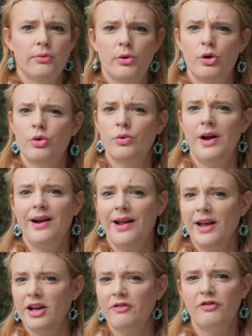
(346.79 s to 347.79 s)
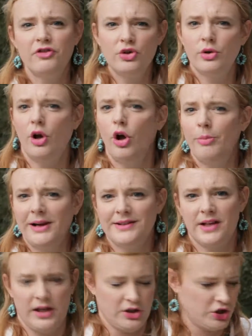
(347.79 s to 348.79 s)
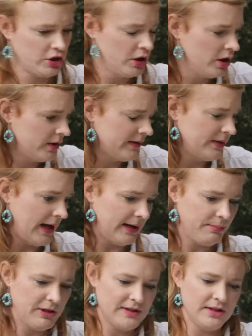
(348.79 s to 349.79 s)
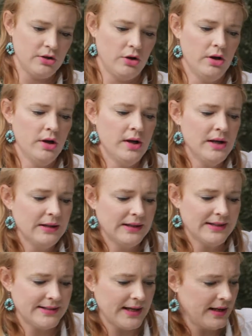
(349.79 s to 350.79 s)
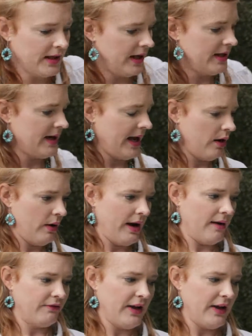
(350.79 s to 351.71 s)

through and I can do it all by touch. Not a big deal. Let's say that I now have